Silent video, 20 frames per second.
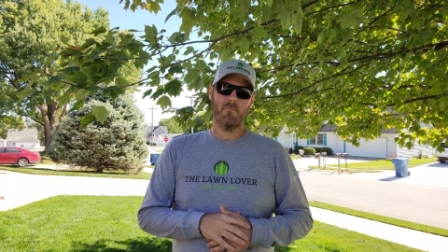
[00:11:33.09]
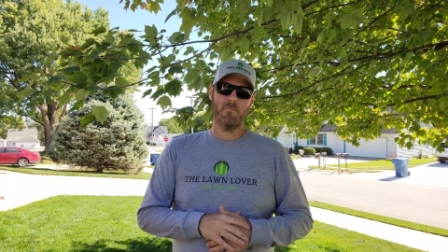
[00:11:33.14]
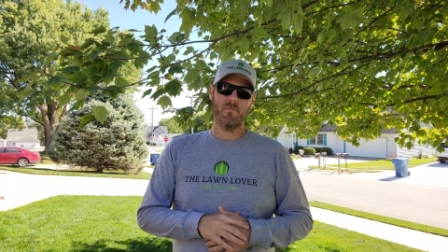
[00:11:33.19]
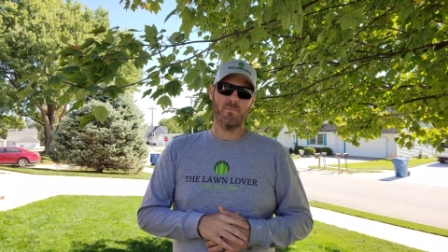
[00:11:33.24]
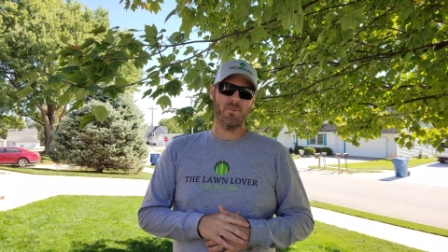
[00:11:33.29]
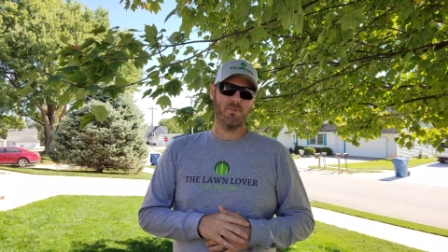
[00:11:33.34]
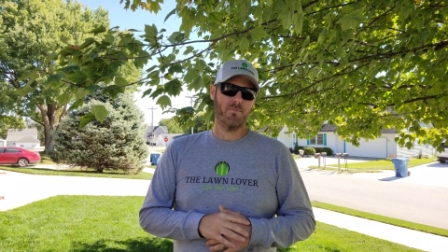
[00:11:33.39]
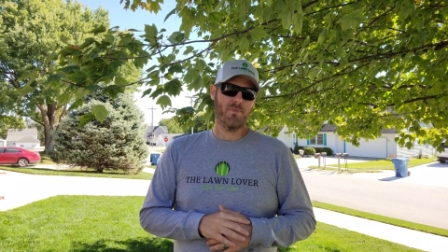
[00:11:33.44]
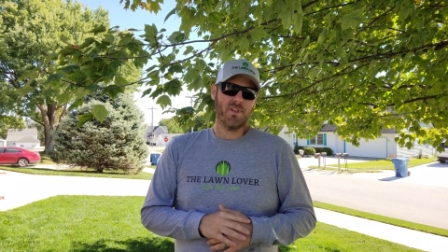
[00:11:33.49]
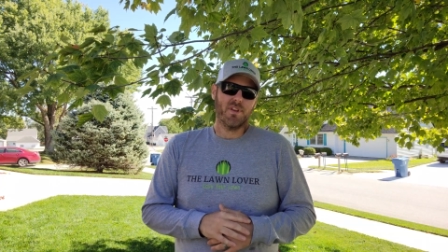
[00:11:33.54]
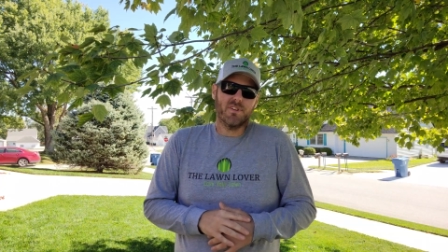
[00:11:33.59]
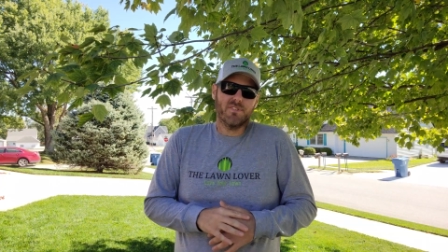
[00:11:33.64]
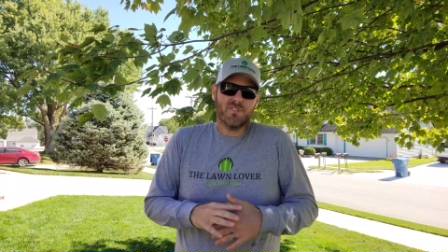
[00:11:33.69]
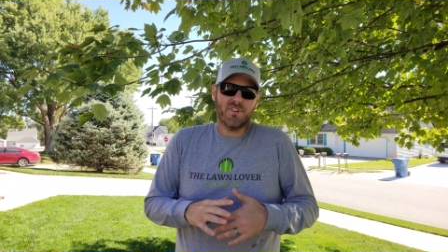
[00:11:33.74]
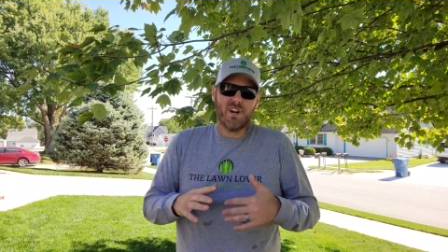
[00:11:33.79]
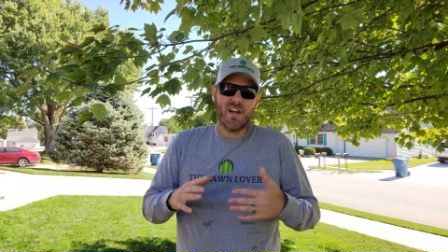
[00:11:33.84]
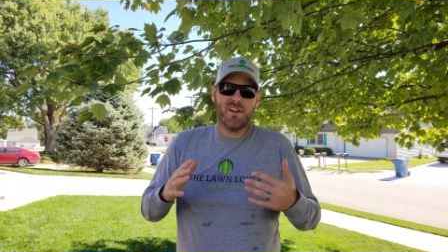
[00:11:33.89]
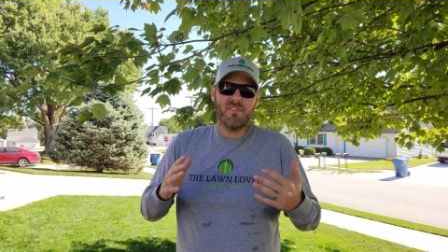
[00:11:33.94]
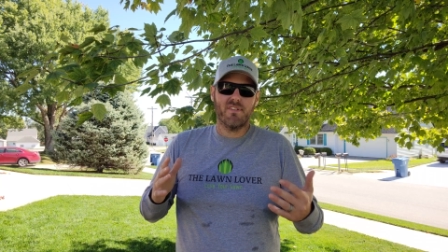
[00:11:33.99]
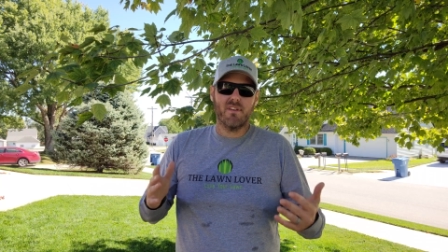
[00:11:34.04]
some things
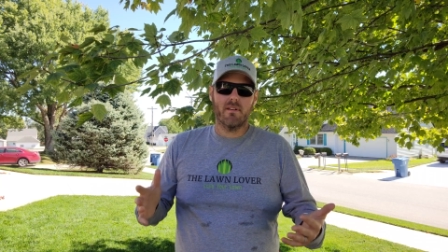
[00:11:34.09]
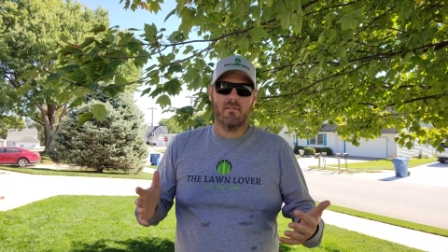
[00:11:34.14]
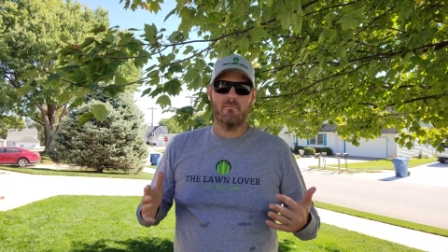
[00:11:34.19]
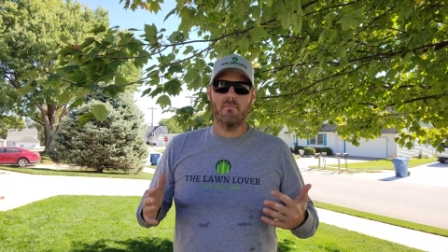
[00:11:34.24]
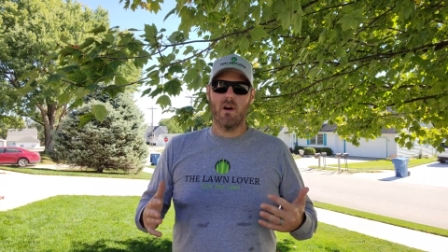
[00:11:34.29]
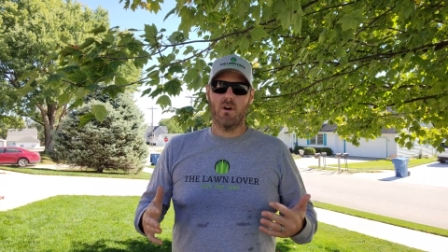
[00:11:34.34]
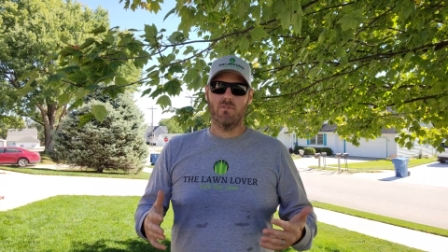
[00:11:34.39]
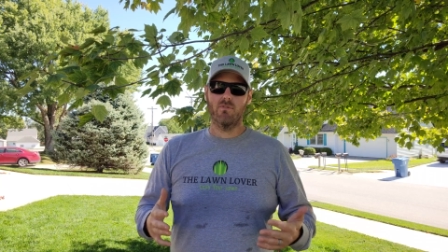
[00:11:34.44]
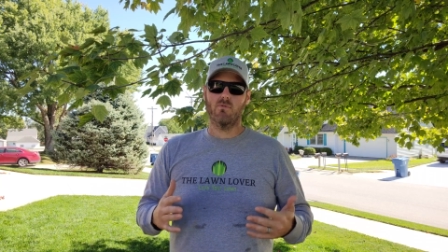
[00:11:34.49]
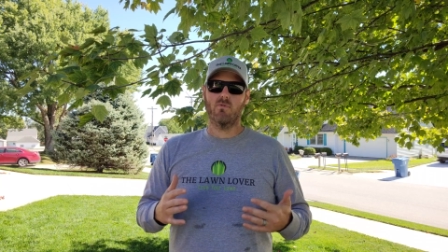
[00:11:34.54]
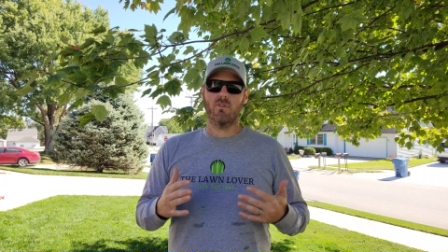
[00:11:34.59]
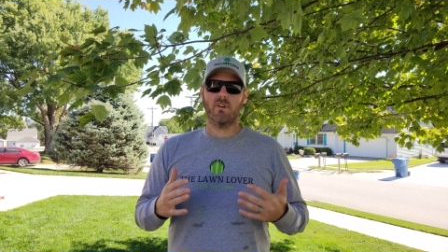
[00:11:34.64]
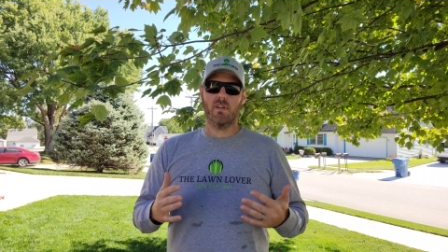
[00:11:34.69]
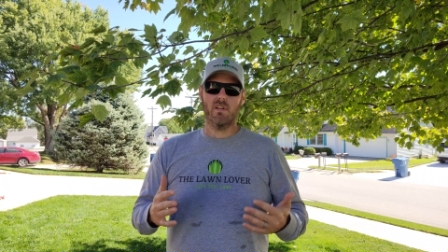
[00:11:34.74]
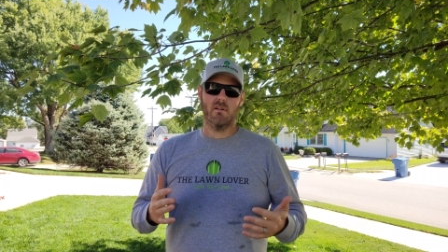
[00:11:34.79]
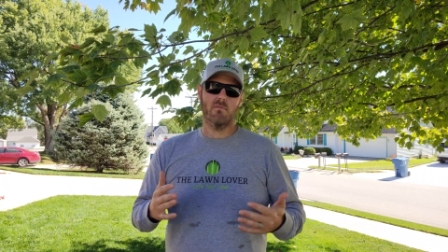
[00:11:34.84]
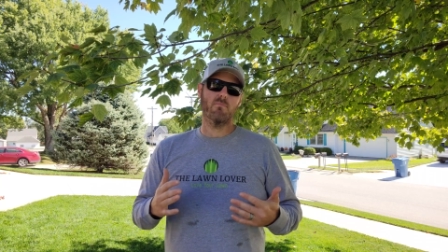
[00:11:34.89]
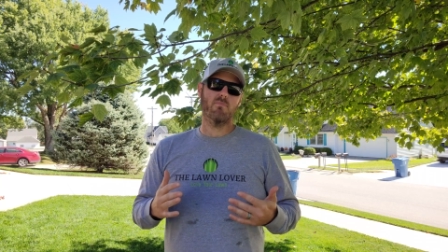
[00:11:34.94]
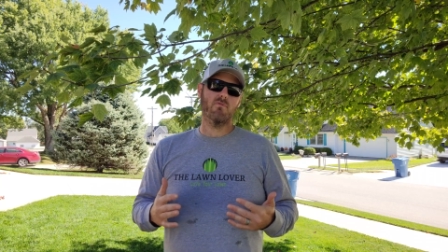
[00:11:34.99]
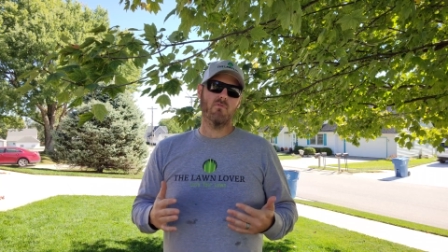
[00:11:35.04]
that I think Melnor can
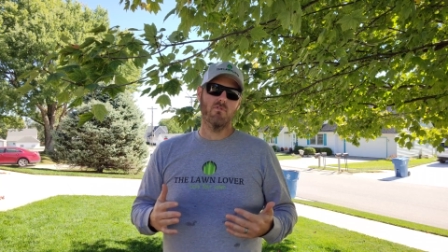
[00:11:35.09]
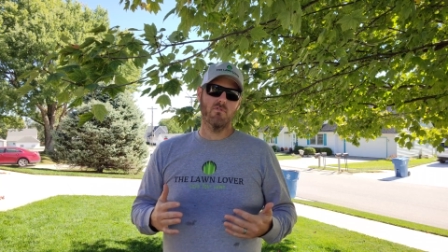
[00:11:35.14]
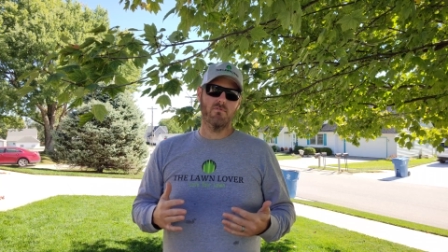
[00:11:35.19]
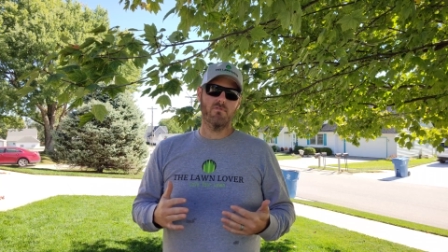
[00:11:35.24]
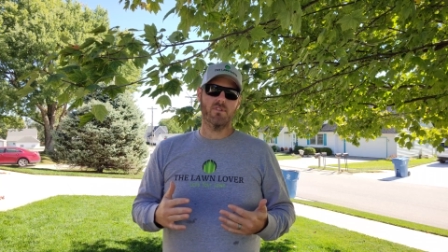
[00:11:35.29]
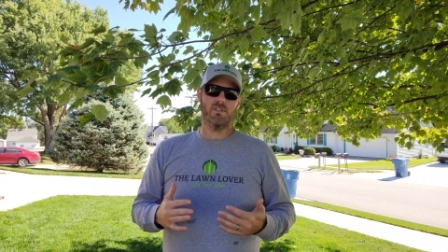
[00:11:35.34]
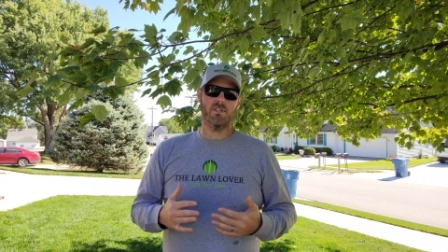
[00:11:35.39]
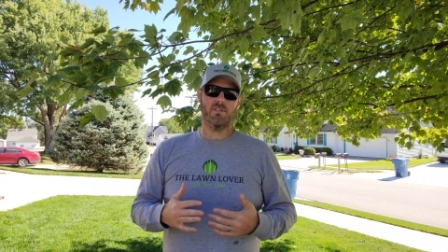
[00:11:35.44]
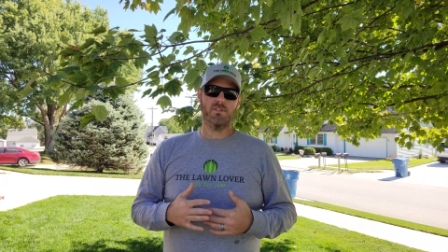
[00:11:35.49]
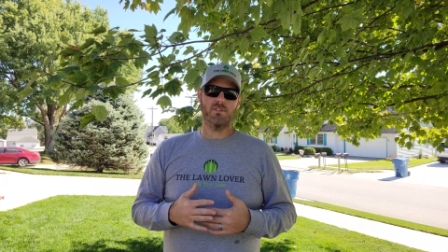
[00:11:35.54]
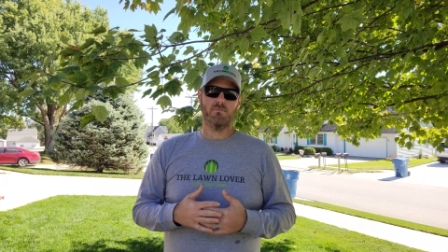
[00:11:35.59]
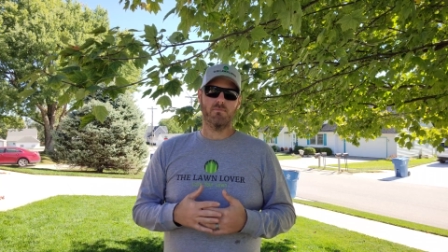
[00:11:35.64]
improve with this